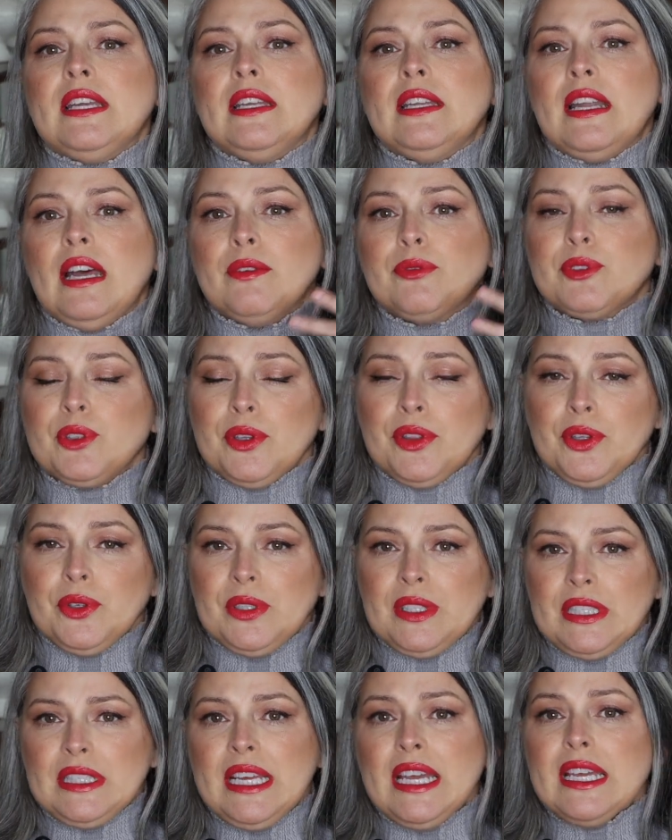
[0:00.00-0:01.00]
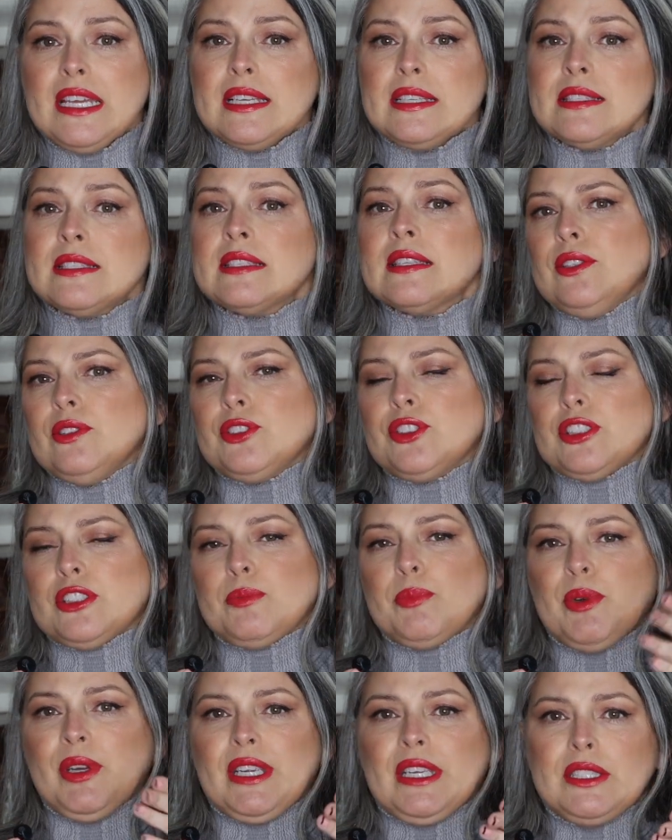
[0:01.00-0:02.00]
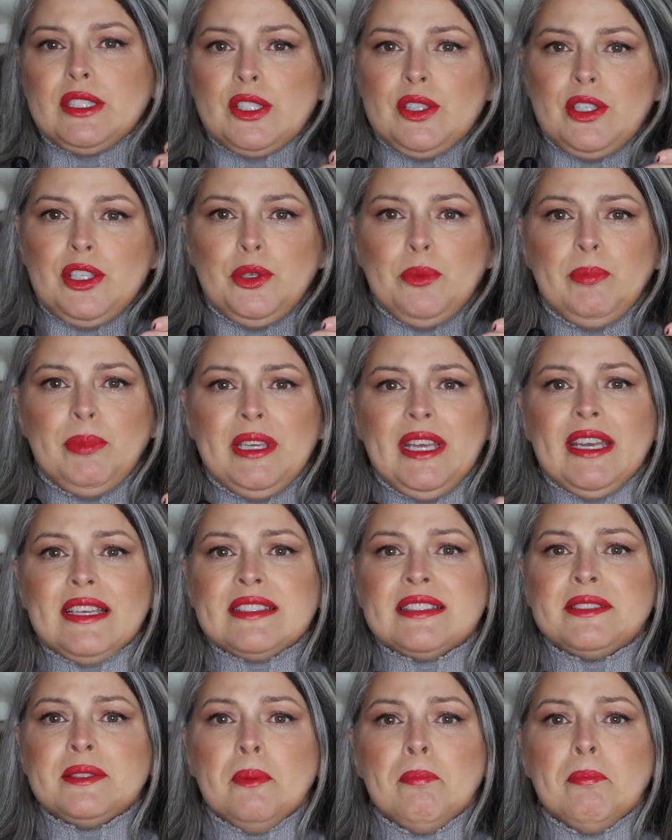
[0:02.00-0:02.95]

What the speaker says: and after 30 days, you just bring it to UPS.